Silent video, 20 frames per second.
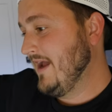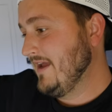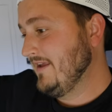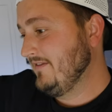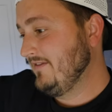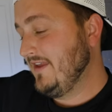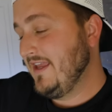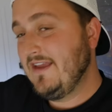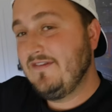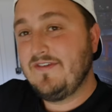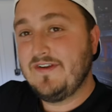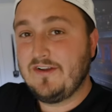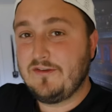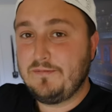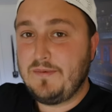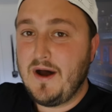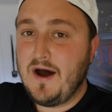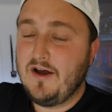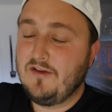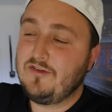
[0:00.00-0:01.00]
as even
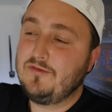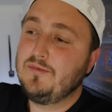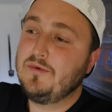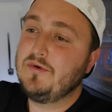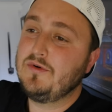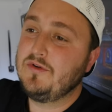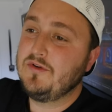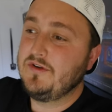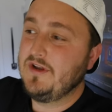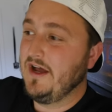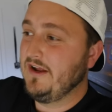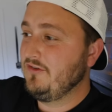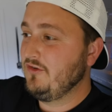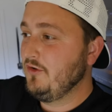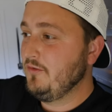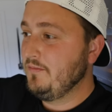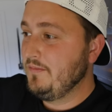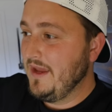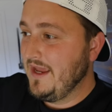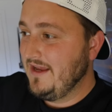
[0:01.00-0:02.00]
as possible, not
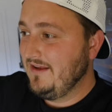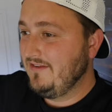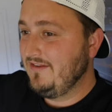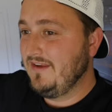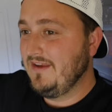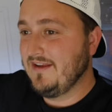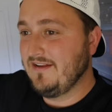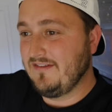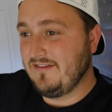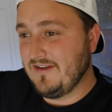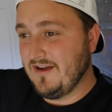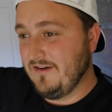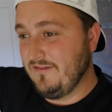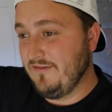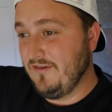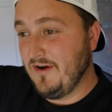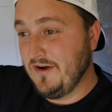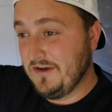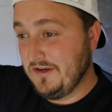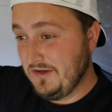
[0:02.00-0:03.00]
too bassy and
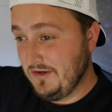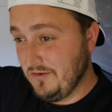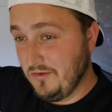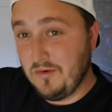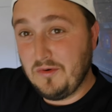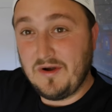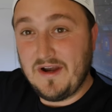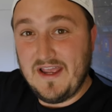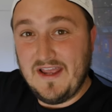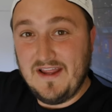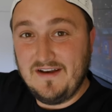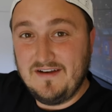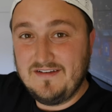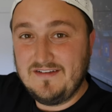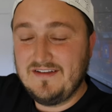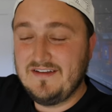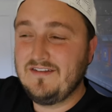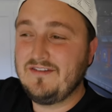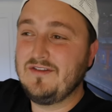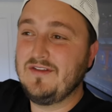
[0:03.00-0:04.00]
stuff on your
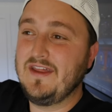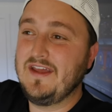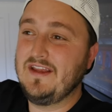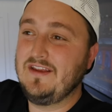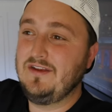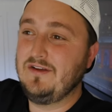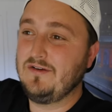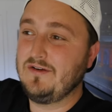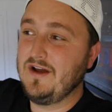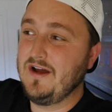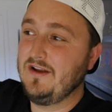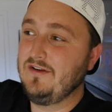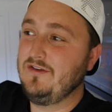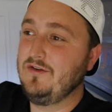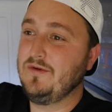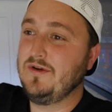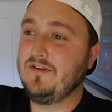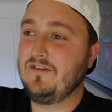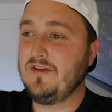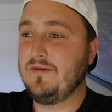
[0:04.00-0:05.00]
end so that you're not
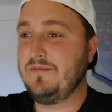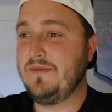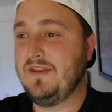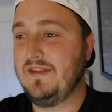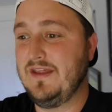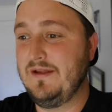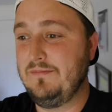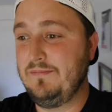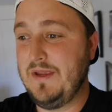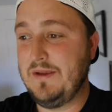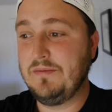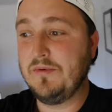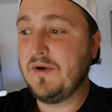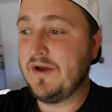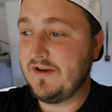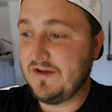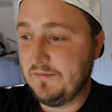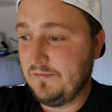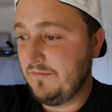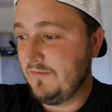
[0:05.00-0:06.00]
doing something that people
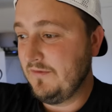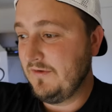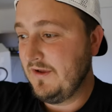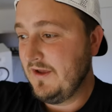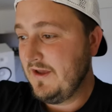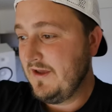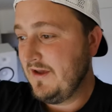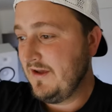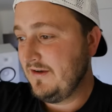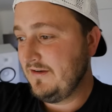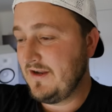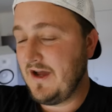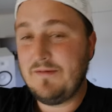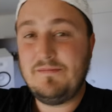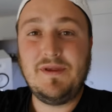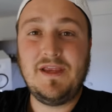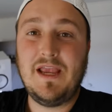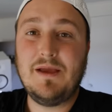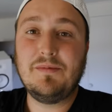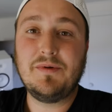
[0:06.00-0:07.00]
end up
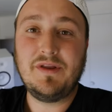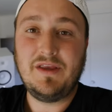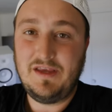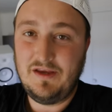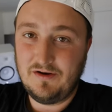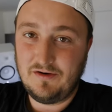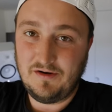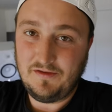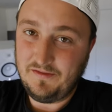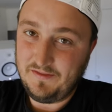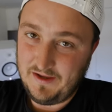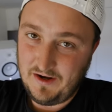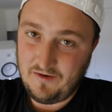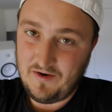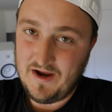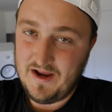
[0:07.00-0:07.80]
not being able to hear on their